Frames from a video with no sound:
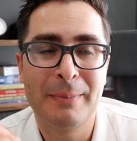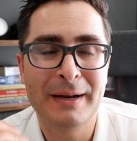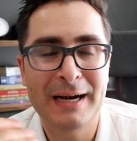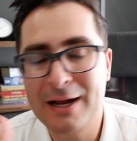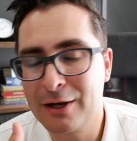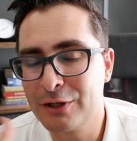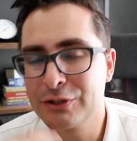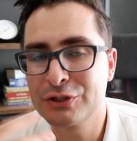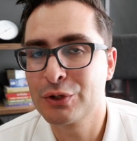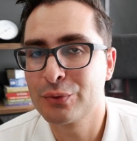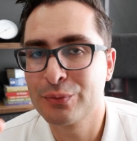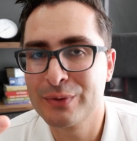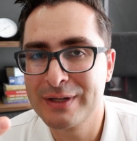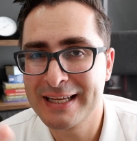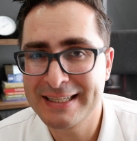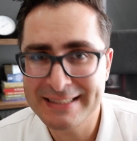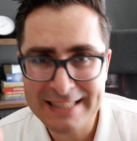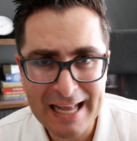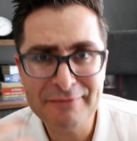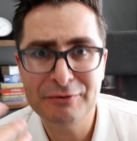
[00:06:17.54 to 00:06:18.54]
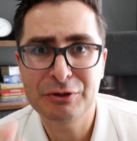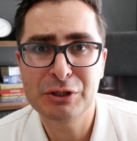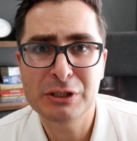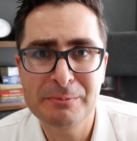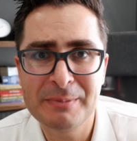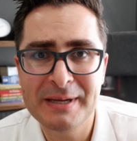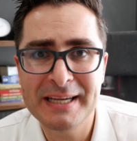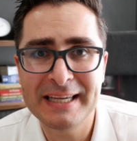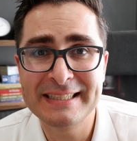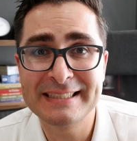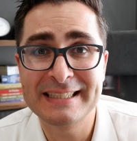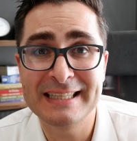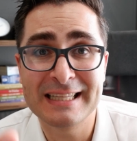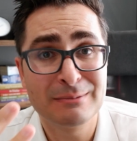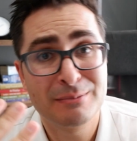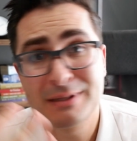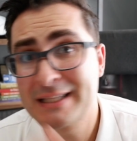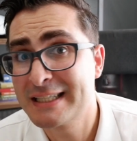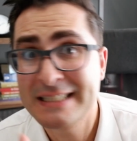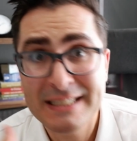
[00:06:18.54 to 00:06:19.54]
But I also realized after speaking to
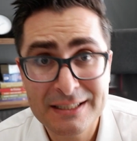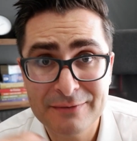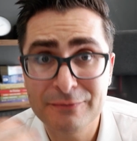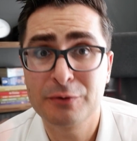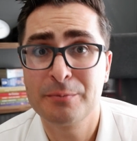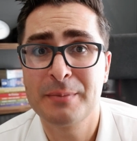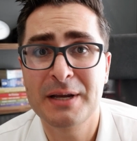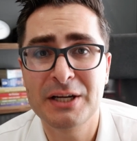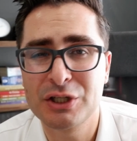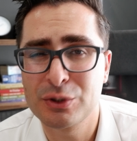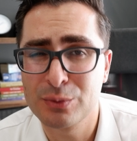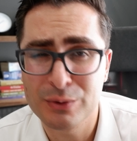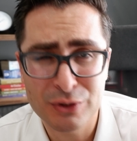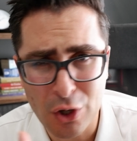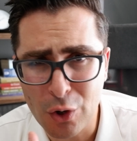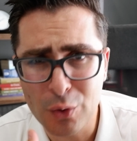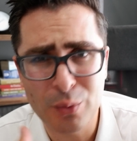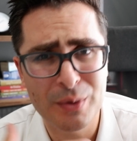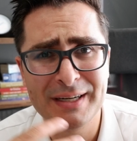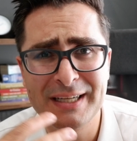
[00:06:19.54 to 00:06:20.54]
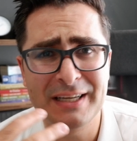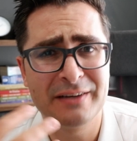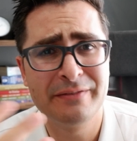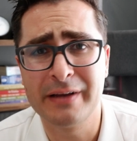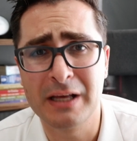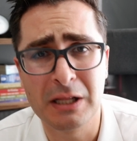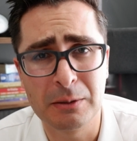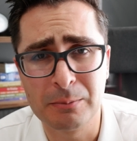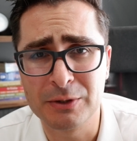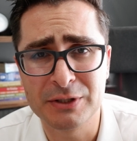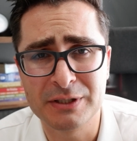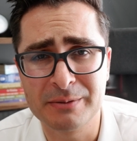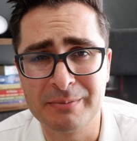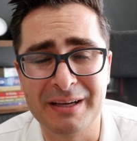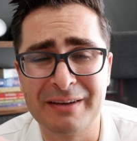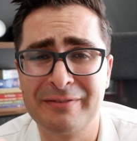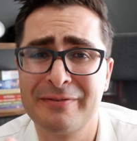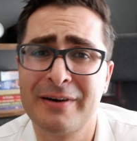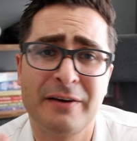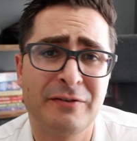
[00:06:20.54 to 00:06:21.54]
them, this information was already available to
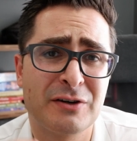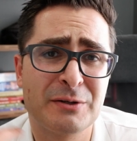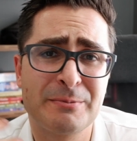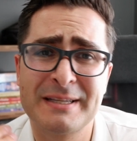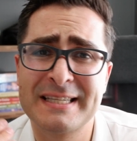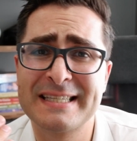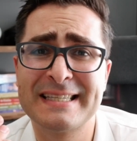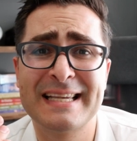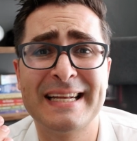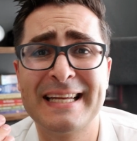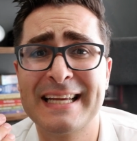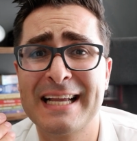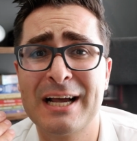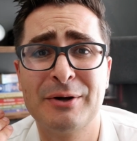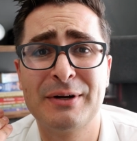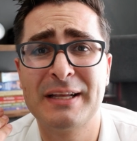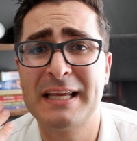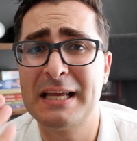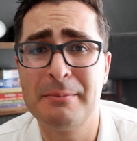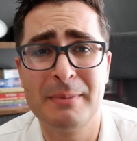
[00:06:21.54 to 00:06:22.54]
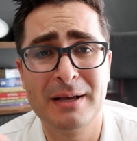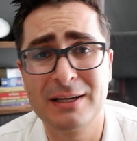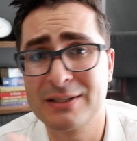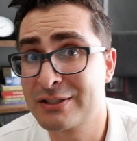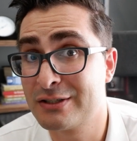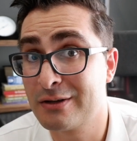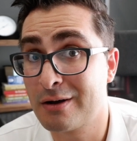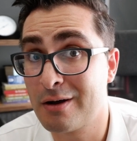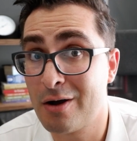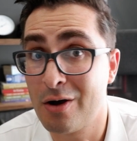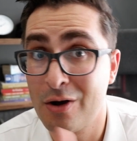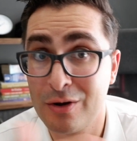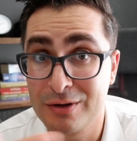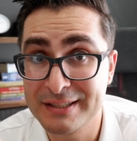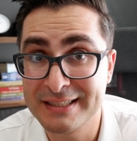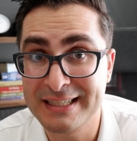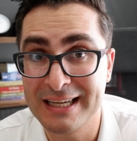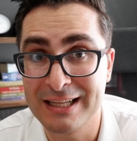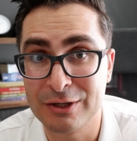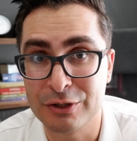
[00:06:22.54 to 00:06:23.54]
me. Fiverr's been sending out emails to all
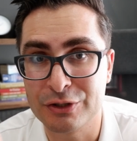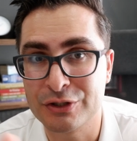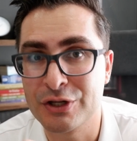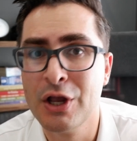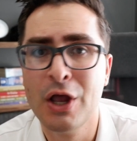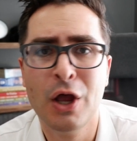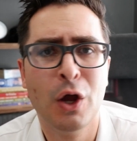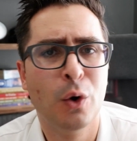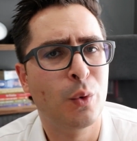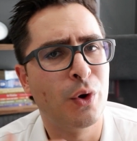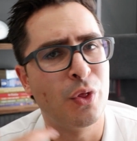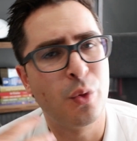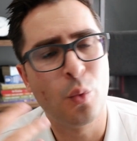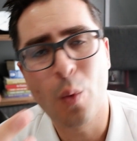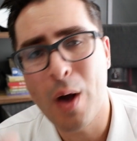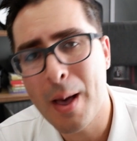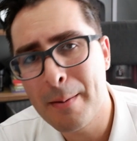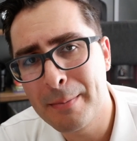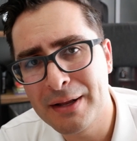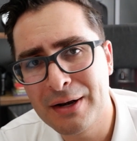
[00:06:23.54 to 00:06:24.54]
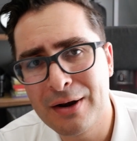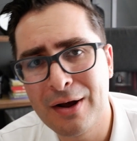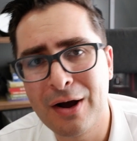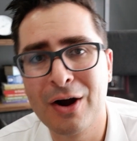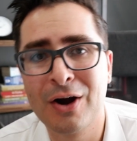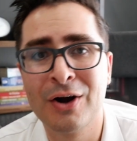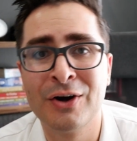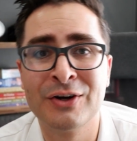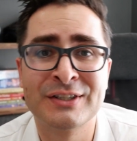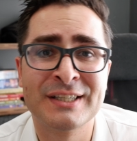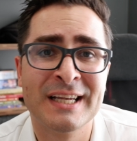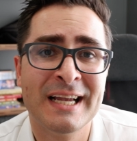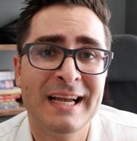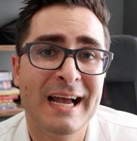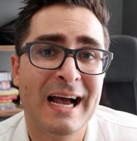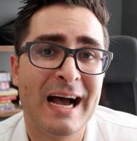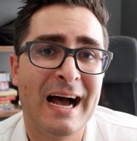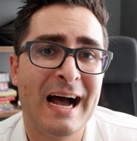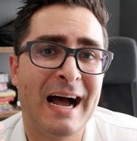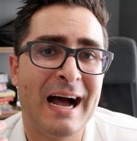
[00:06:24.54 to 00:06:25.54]
sellers with webinars,
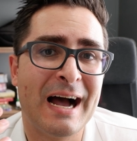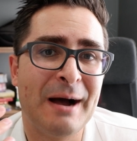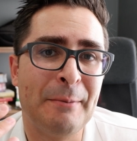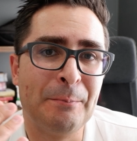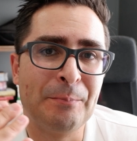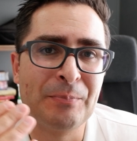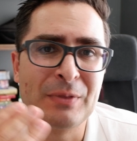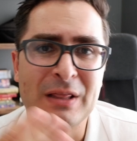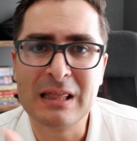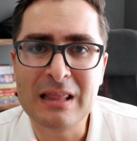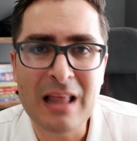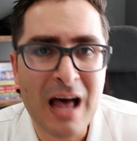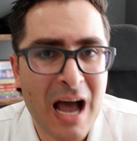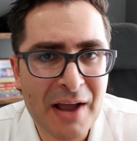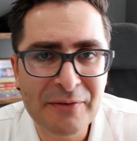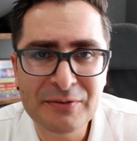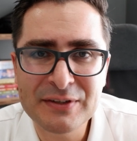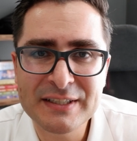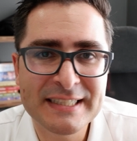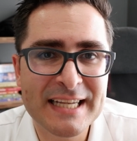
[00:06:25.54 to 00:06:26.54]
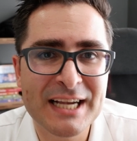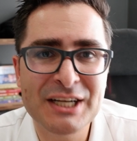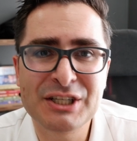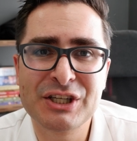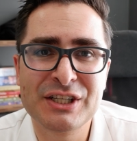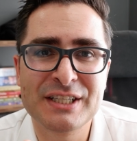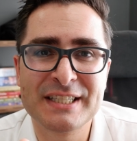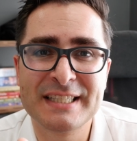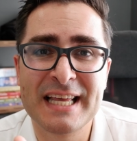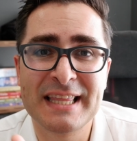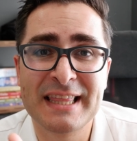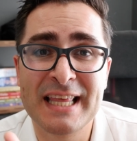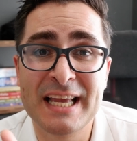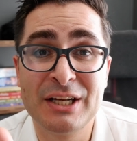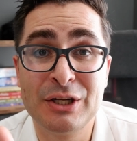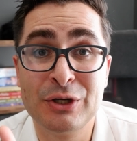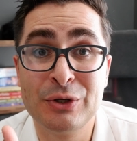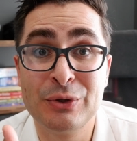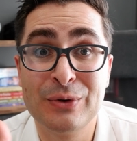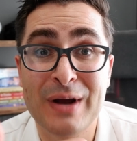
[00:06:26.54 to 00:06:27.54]
live sessions that
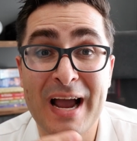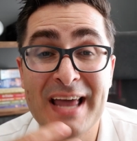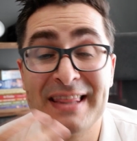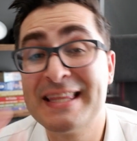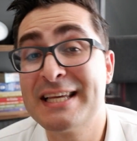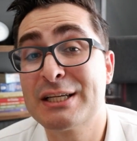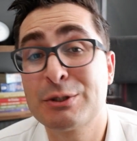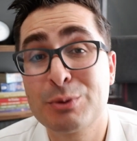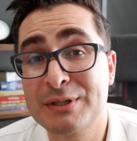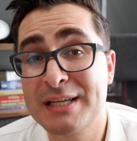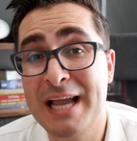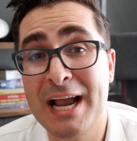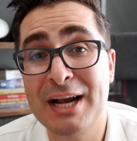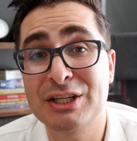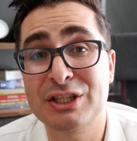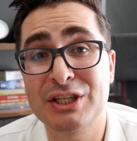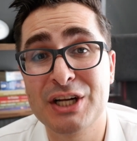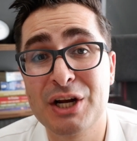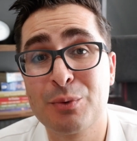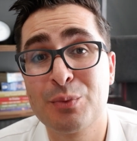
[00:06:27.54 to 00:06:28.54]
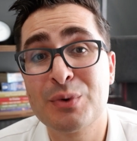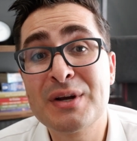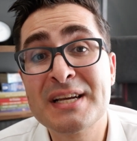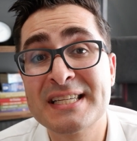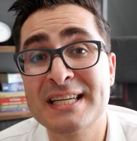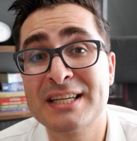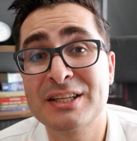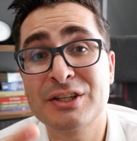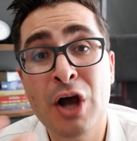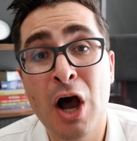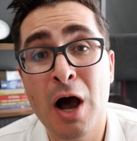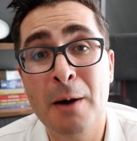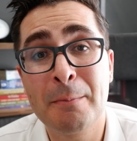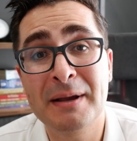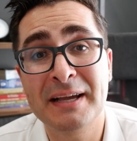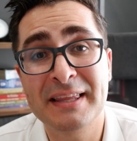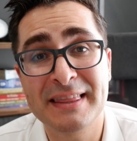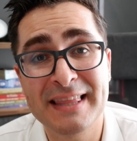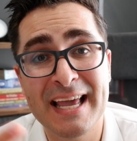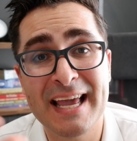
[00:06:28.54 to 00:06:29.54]
they do, and this was actually a recent
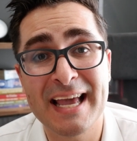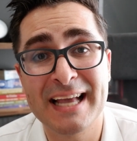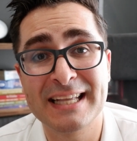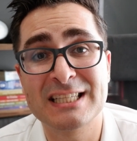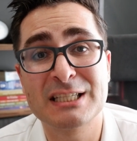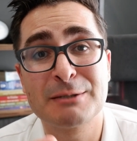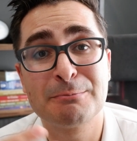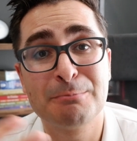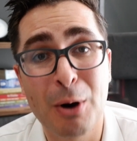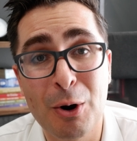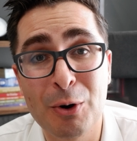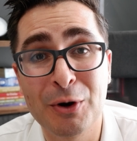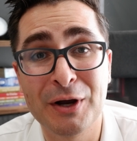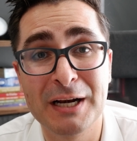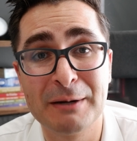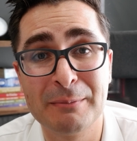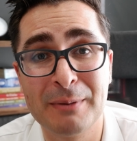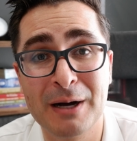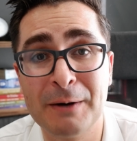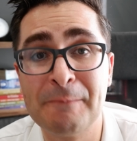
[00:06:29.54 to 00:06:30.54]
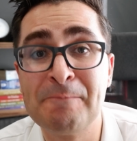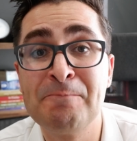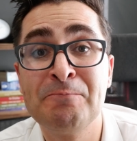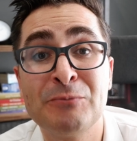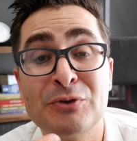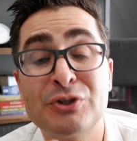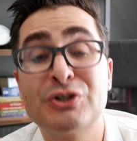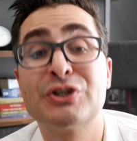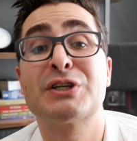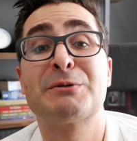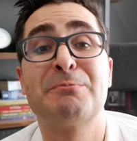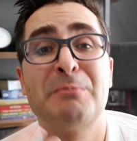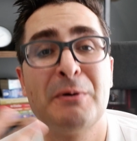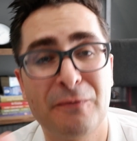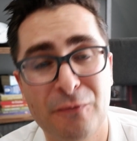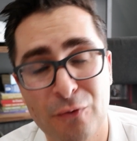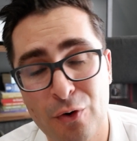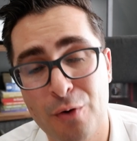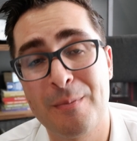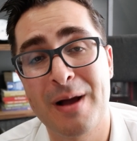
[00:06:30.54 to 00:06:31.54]
topic they had spoken about just
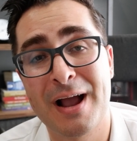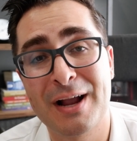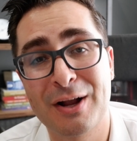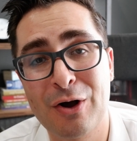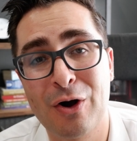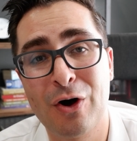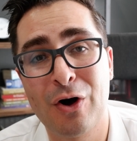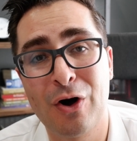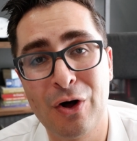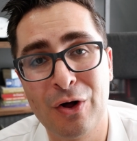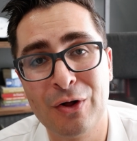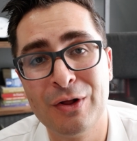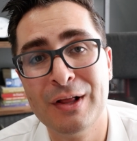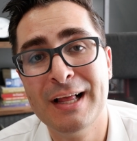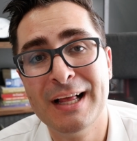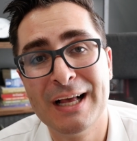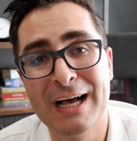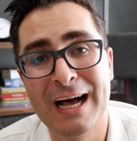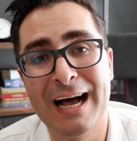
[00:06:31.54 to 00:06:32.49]
before my call